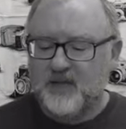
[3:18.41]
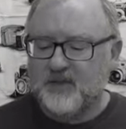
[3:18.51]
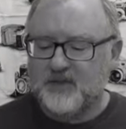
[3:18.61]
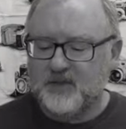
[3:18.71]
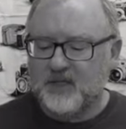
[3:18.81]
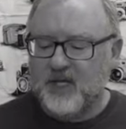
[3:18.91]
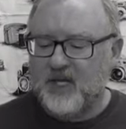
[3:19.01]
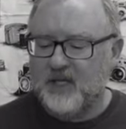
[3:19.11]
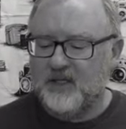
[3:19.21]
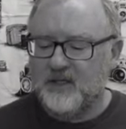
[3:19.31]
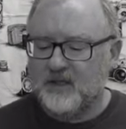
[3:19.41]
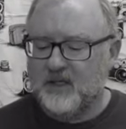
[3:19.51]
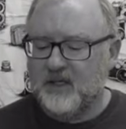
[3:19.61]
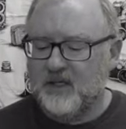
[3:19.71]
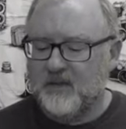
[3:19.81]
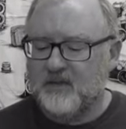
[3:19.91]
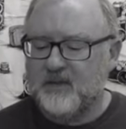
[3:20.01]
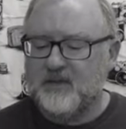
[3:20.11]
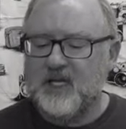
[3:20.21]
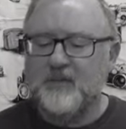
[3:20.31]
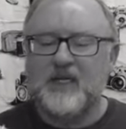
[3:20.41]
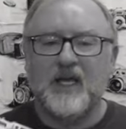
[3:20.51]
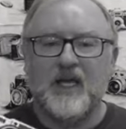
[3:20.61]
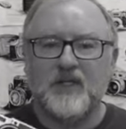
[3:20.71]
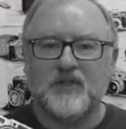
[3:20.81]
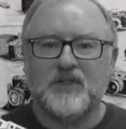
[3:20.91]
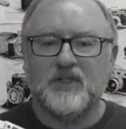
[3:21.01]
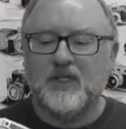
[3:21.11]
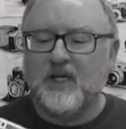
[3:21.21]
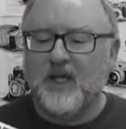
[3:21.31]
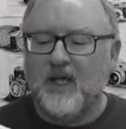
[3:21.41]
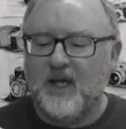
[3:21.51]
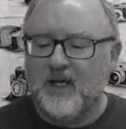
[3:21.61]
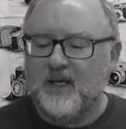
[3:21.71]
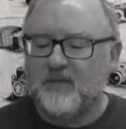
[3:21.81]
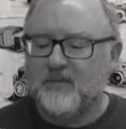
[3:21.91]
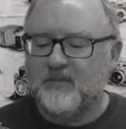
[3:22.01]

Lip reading: This is a Canon Demi S, and